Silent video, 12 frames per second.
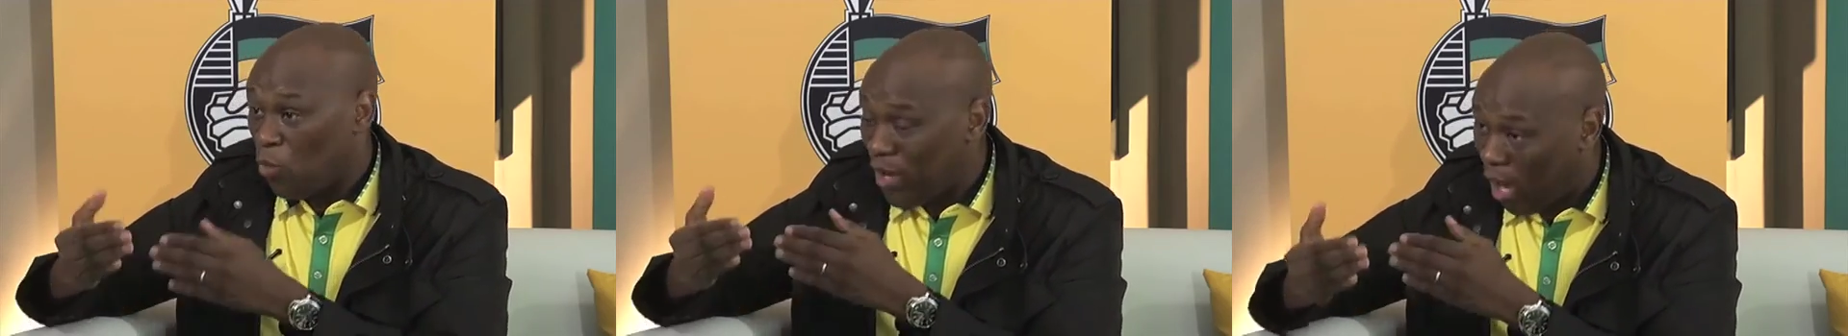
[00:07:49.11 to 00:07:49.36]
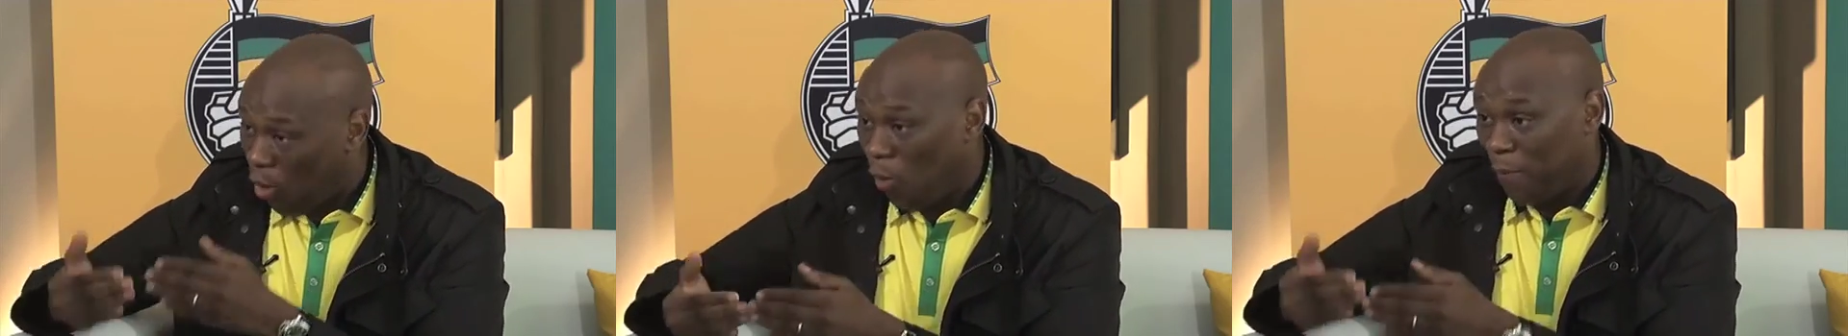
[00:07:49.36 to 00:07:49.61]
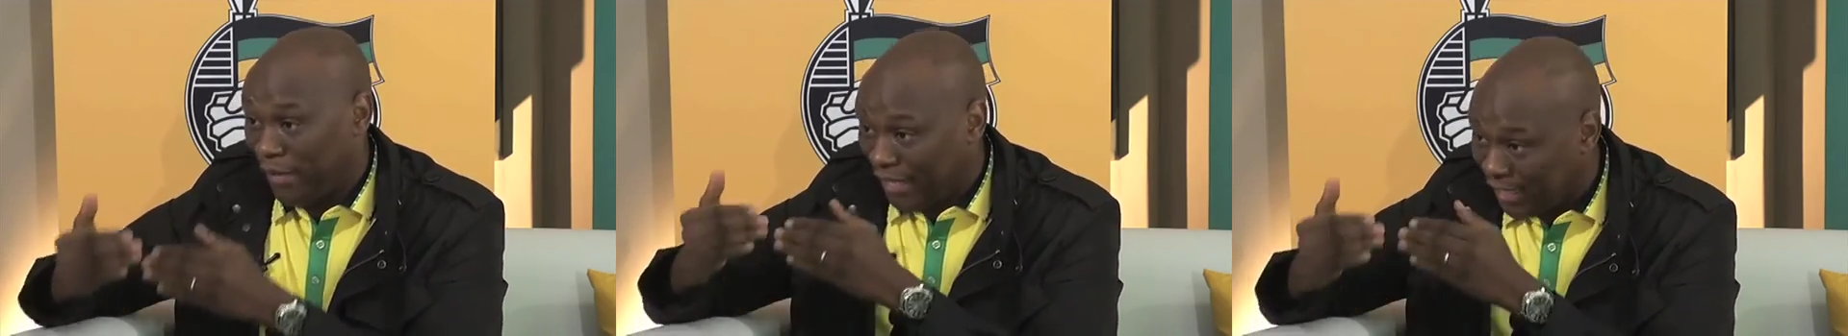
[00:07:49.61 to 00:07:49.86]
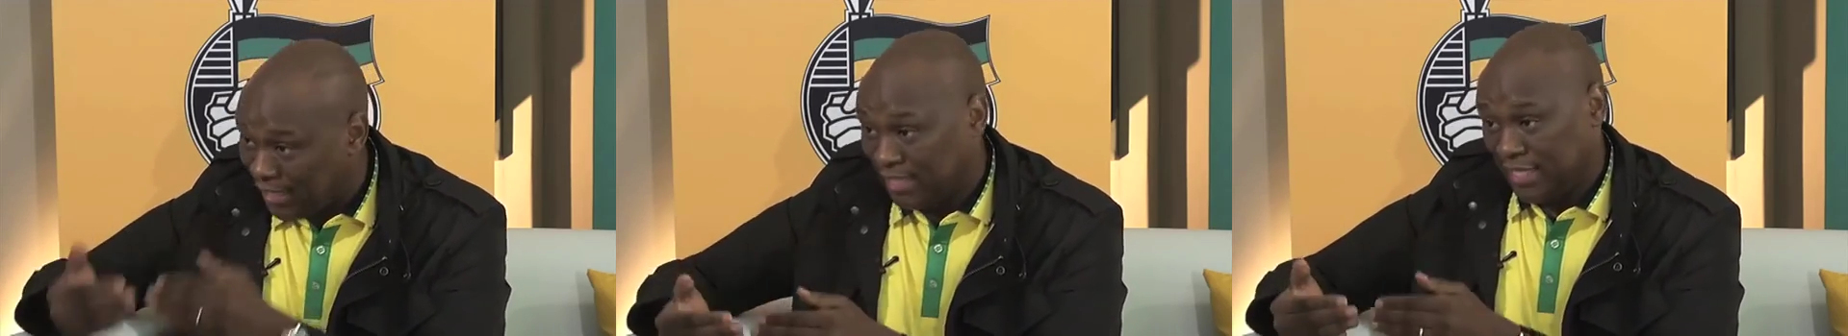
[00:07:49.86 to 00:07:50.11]
We are hoping
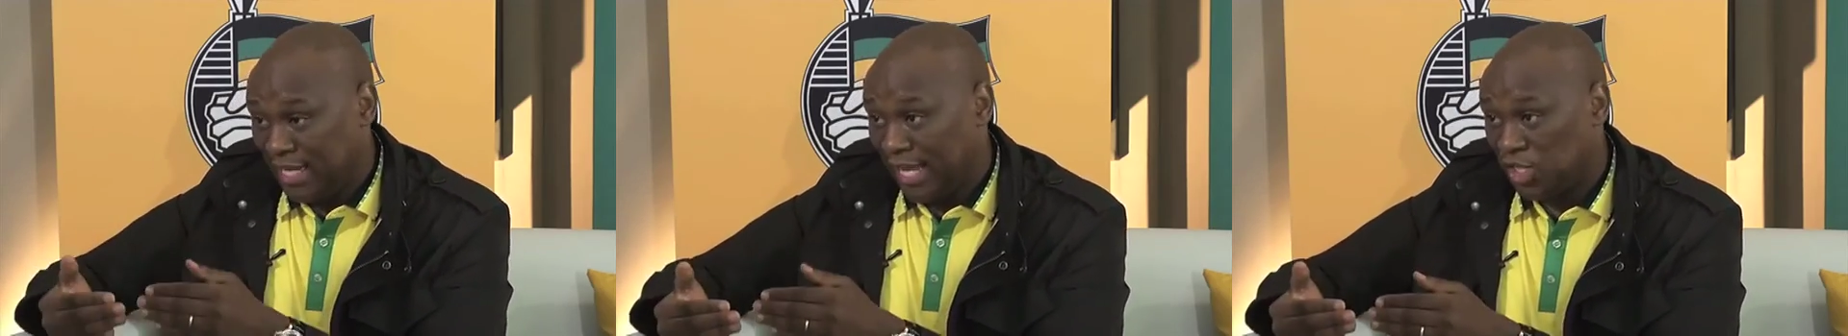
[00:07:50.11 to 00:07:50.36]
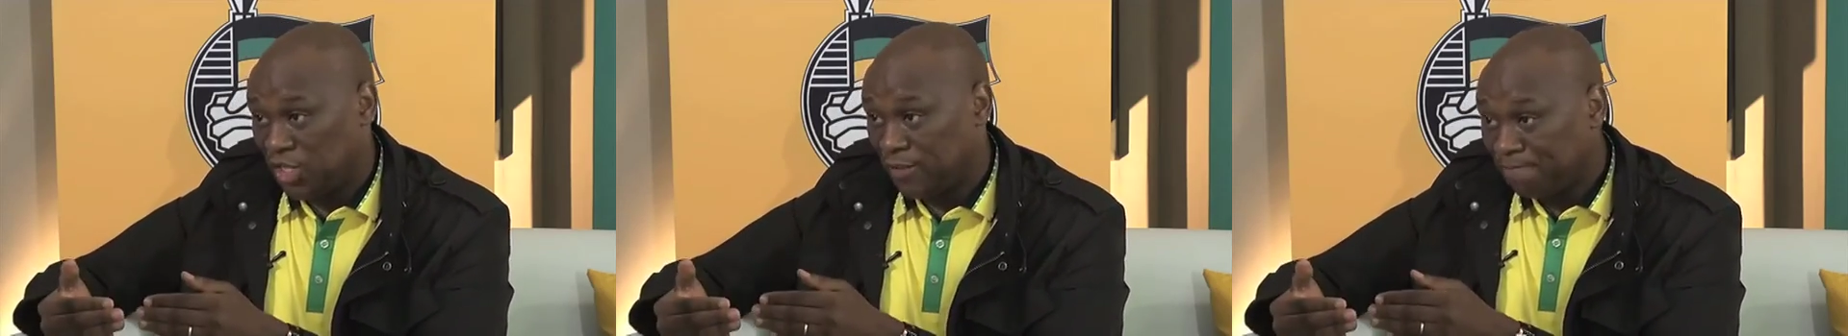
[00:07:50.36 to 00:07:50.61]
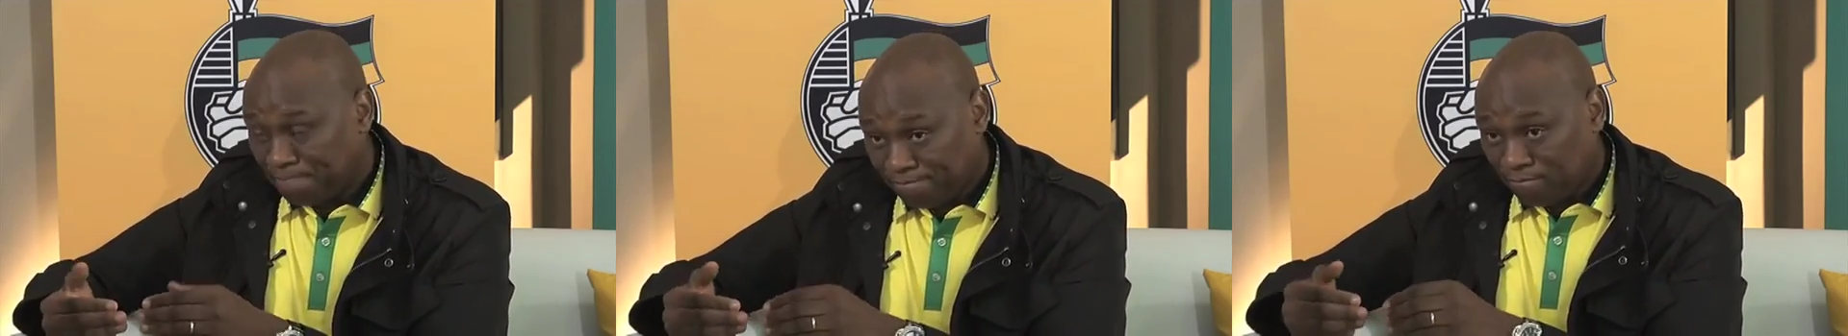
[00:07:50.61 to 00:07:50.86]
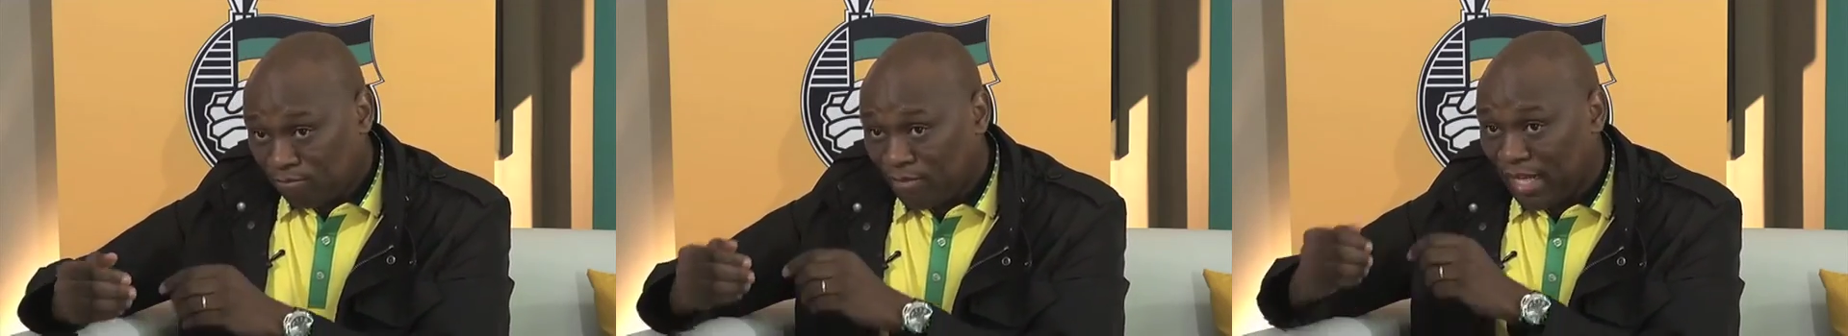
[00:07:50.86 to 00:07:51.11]
in this election
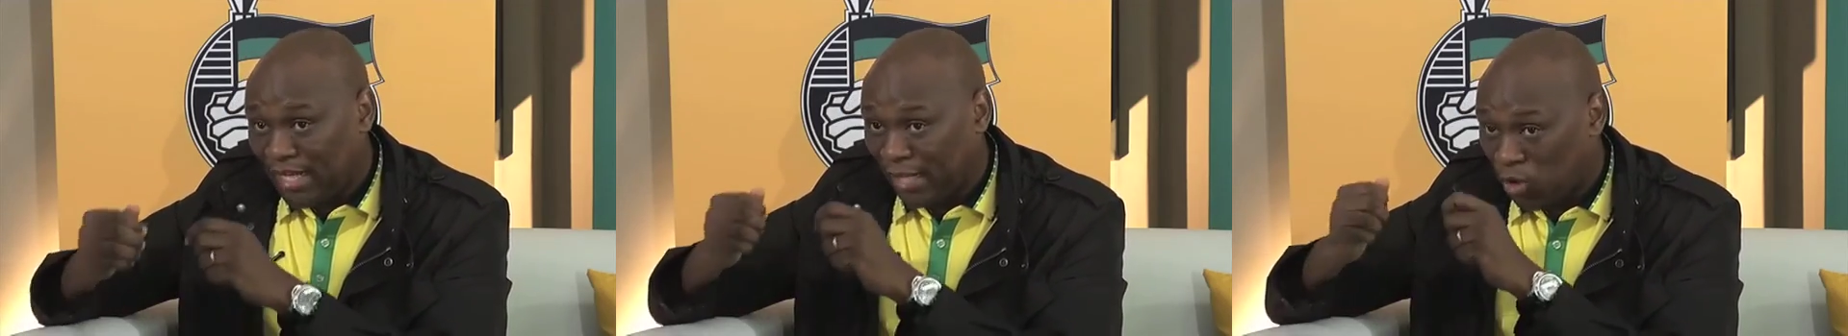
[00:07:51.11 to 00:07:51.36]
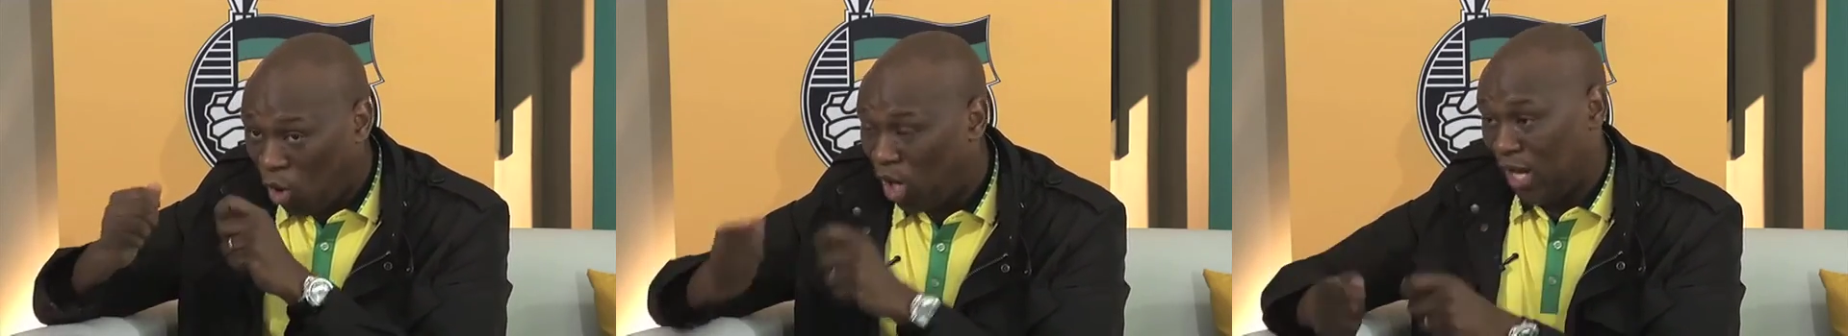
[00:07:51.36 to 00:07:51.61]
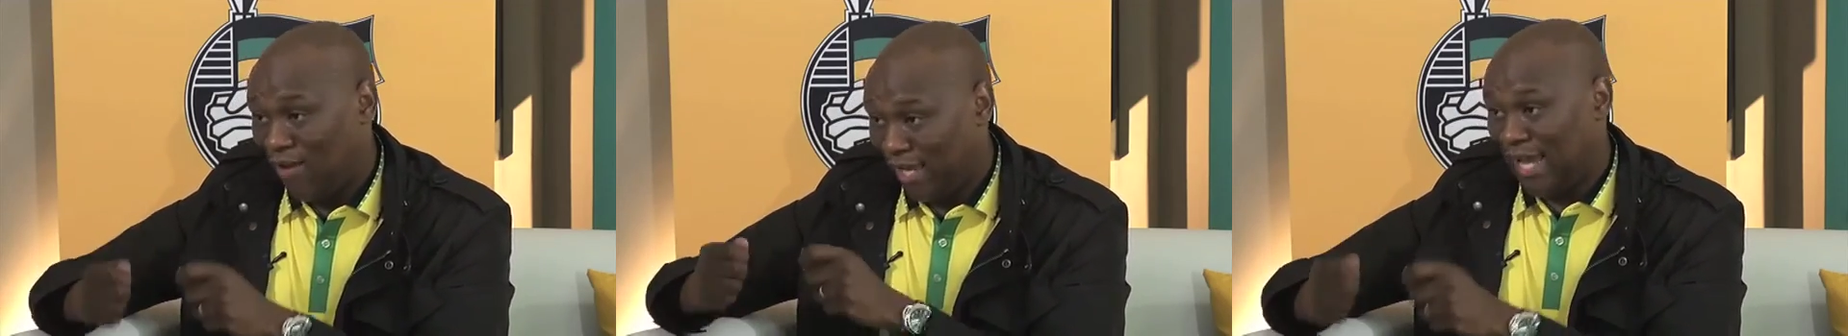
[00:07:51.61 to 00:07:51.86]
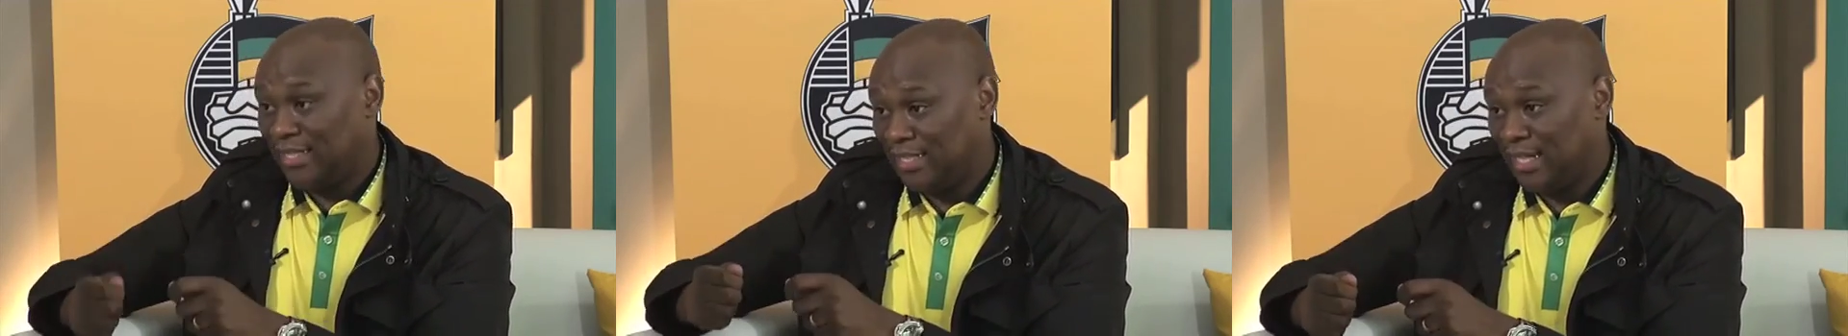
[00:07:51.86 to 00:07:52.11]
that all
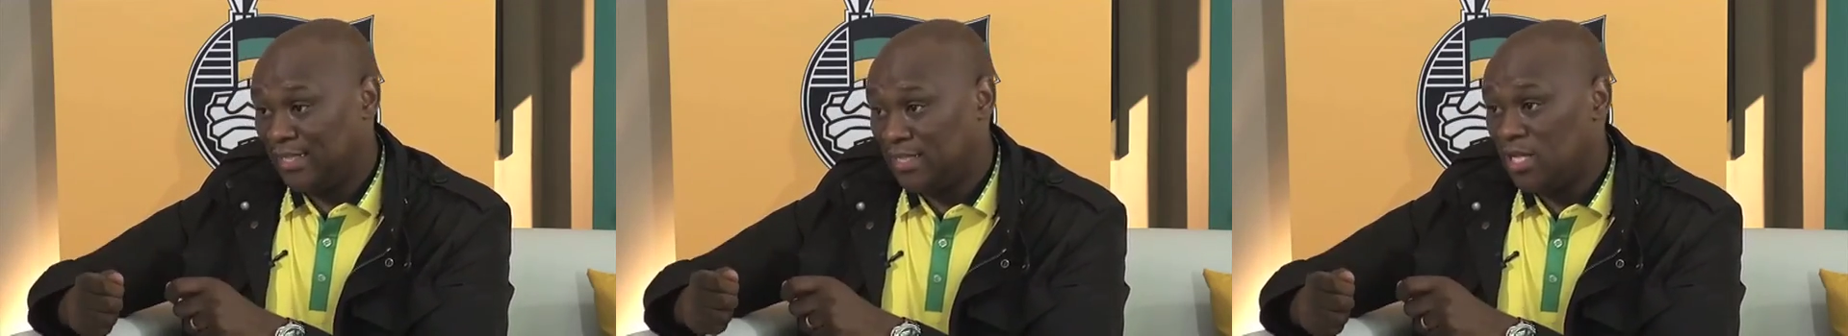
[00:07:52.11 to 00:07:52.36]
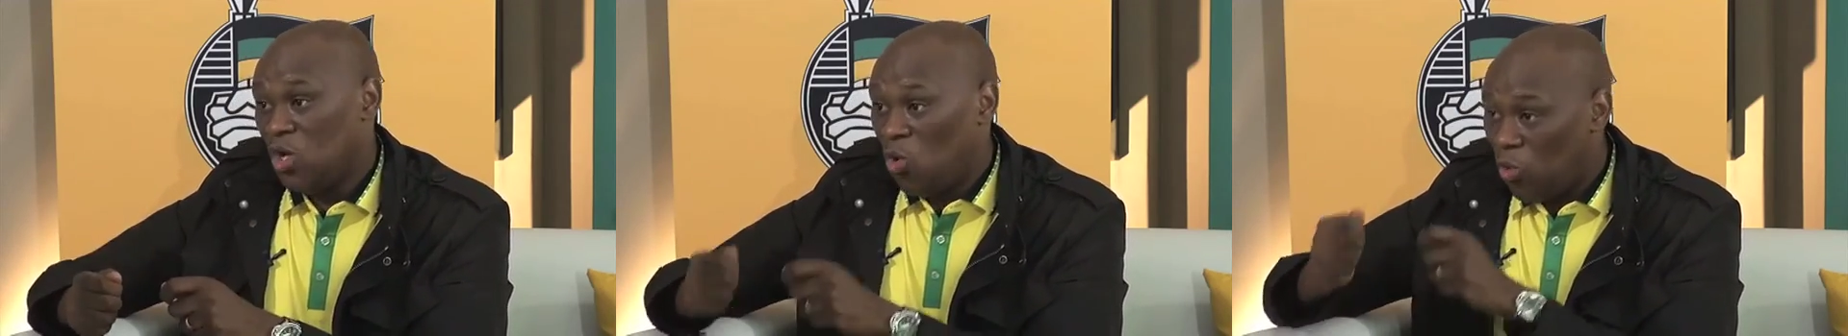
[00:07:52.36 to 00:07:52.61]
our candidates